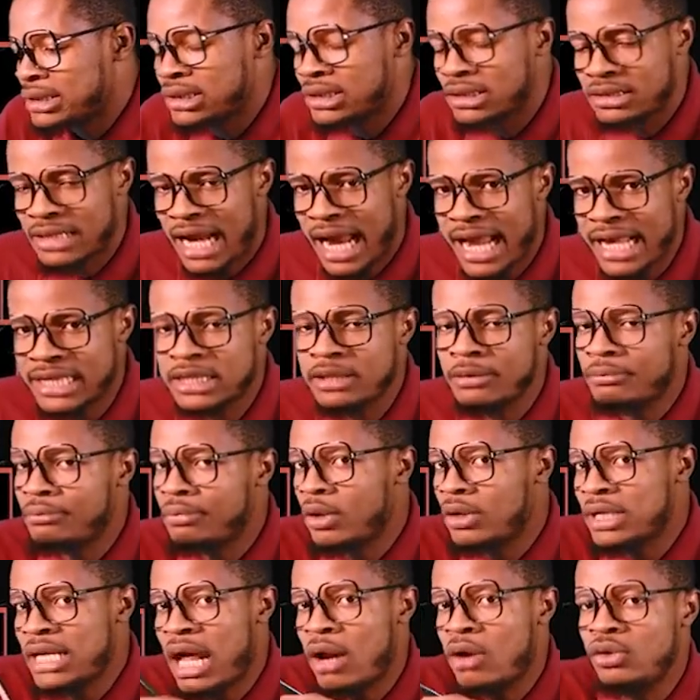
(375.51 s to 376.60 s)
right?
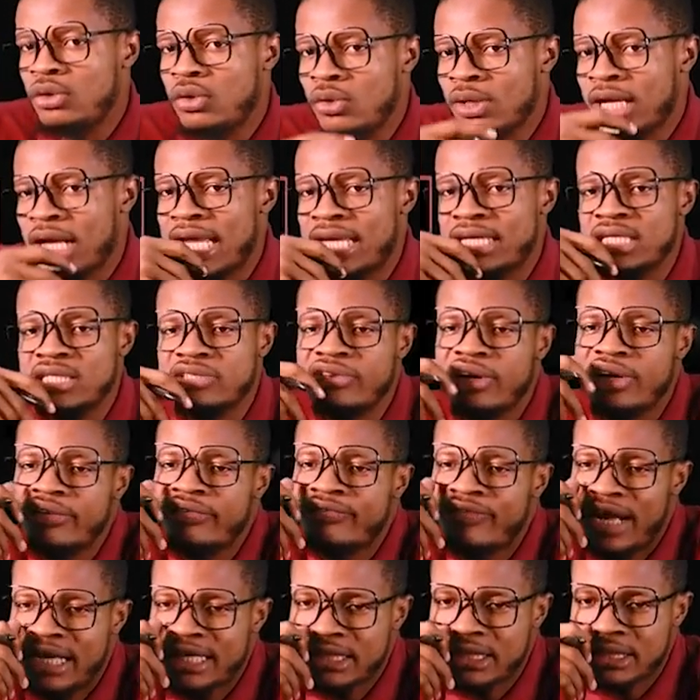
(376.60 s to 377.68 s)
But now look at this very
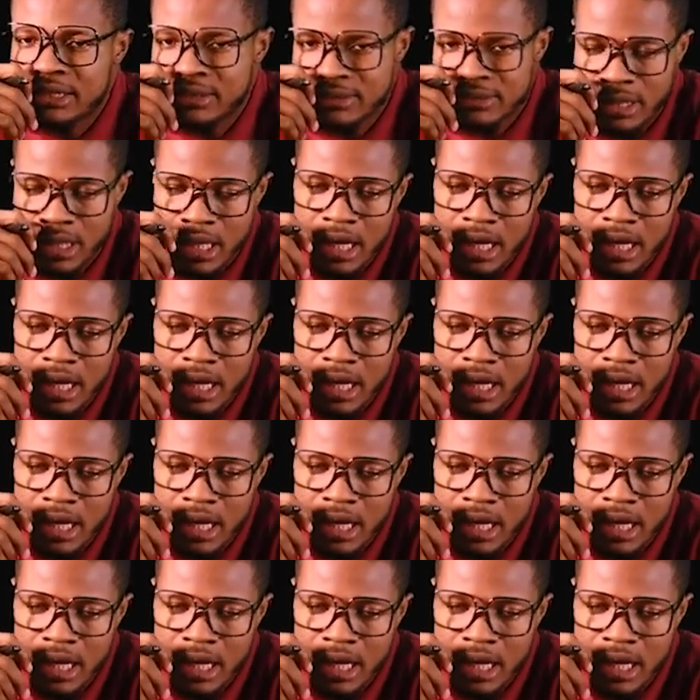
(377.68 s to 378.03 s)
fast.